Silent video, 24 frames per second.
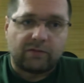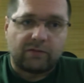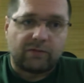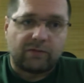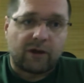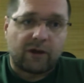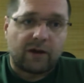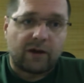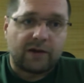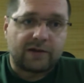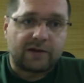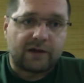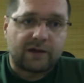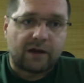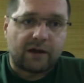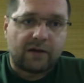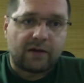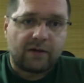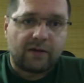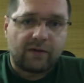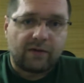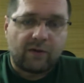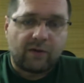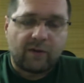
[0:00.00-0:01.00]
One
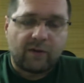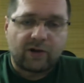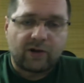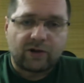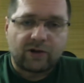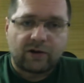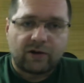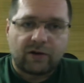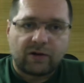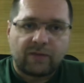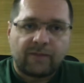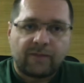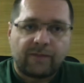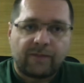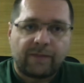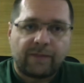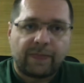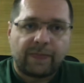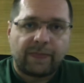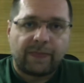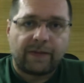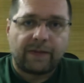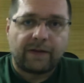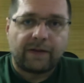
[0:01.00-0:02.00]
insider information:
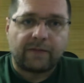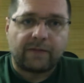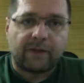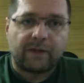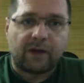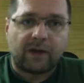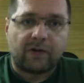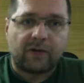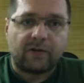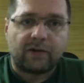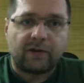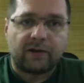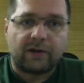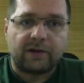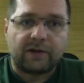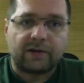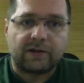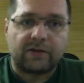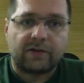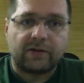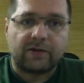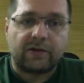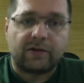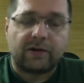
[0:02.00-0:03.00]
MikroTik
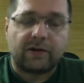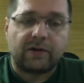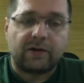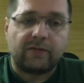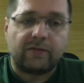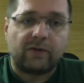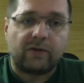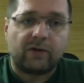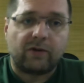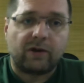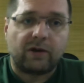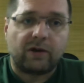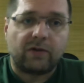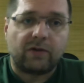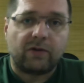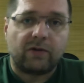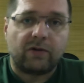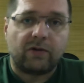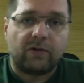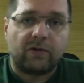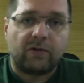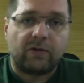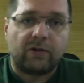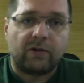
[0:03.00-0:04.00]
is already working
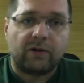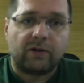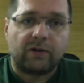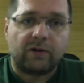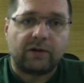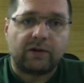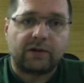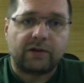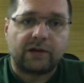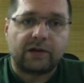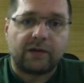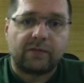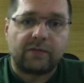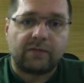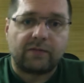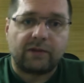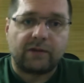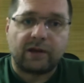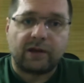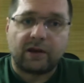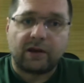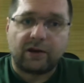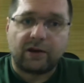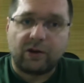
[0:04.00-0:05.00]
on
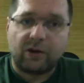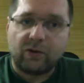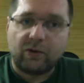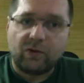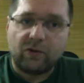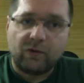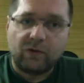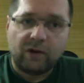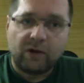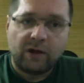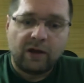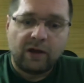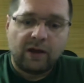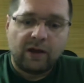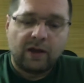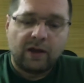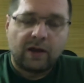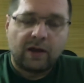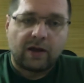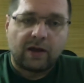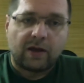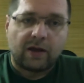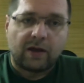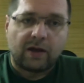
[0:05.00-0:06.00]
something new,
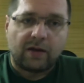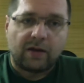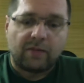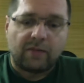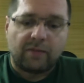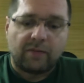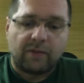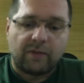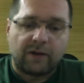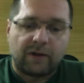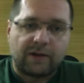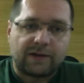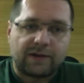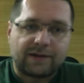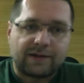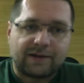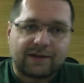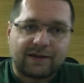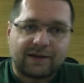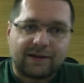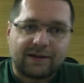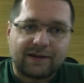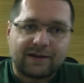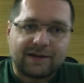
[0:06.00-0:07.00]
but
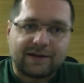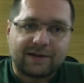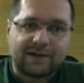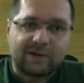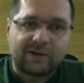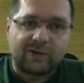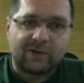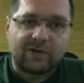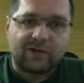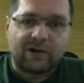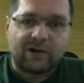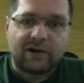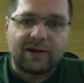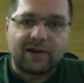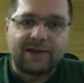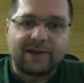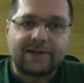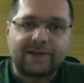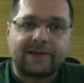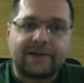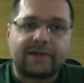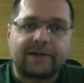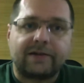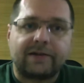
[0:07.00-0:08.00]
still it is not
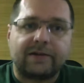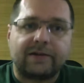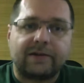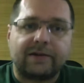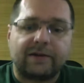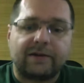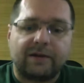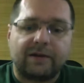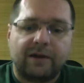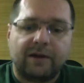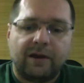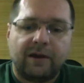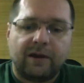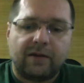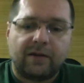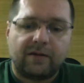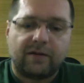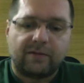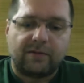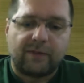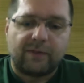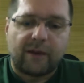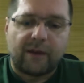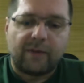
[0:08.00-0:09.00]
released to
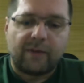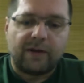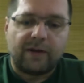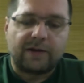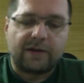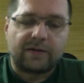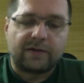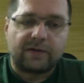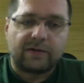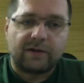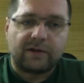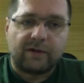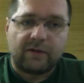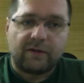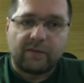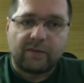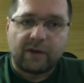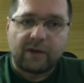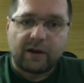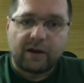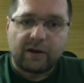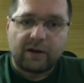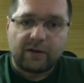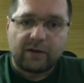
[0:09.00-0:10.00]
the public, so there will be
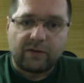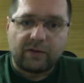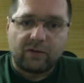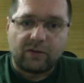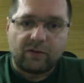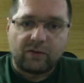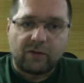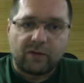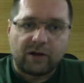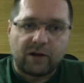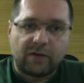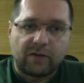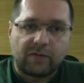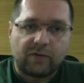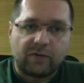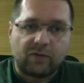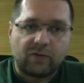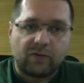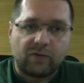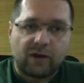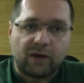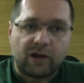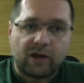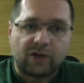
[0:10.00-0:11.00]
a new
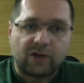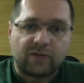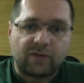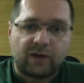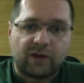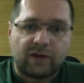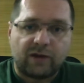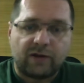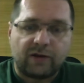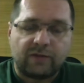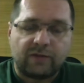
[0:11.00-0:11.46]
management,